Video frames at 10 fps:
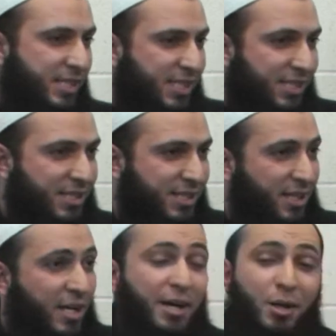and sisters,
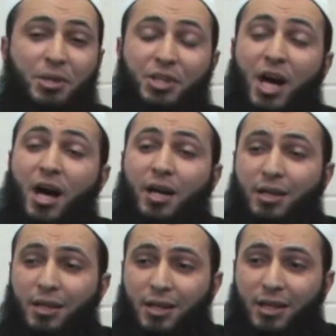
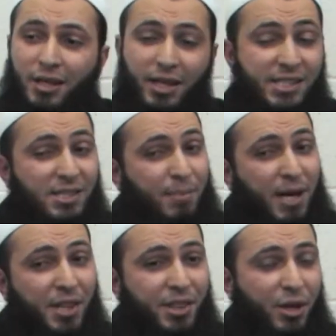Ramadan is the
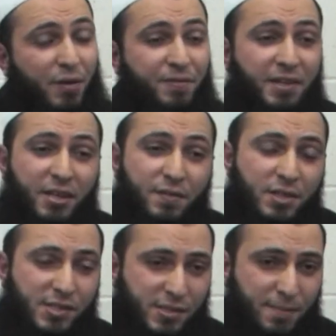month of
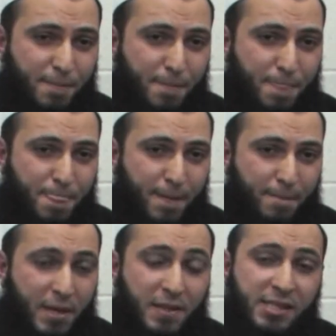forgiveness.
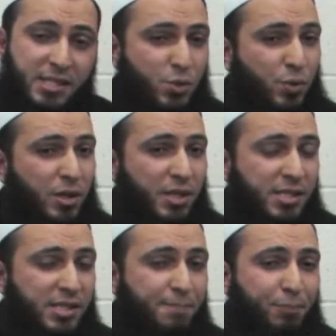And this is
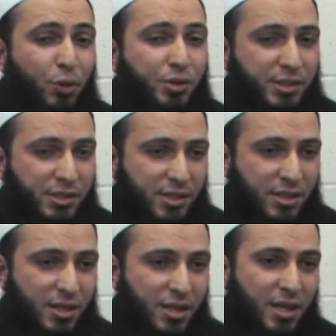important
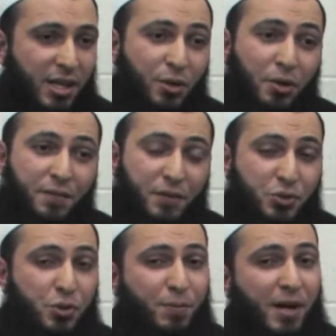in order for
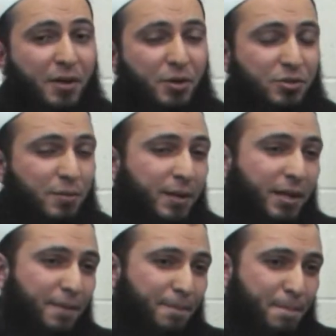true brotherhood to
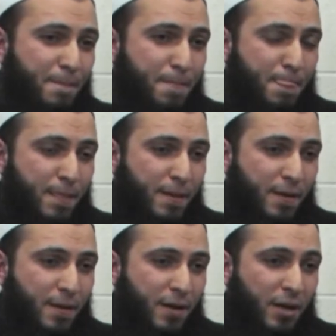be.
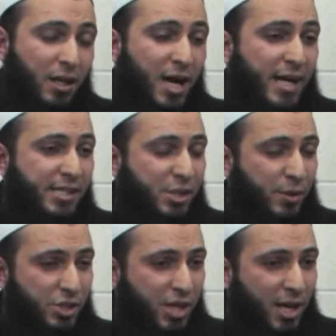Allah Azza
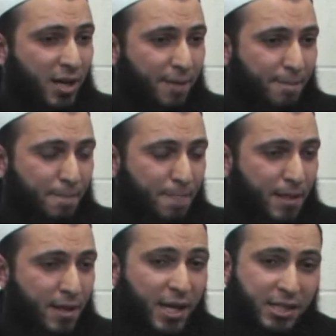wa Jalla,
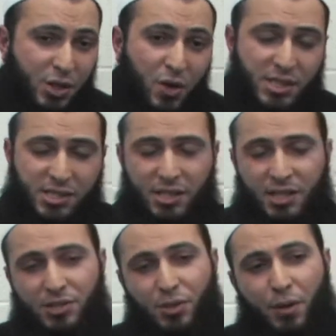He tells us in
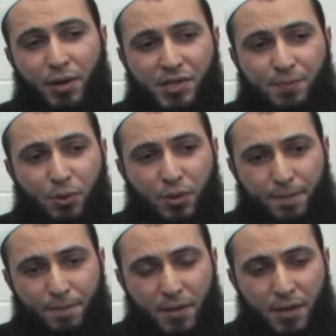His glorious
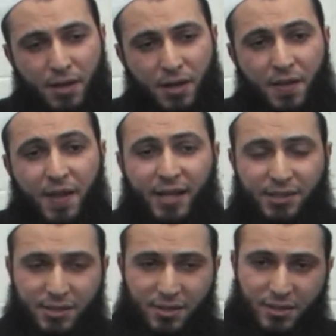book
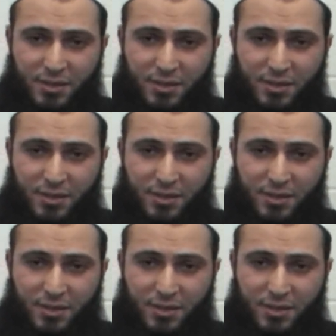that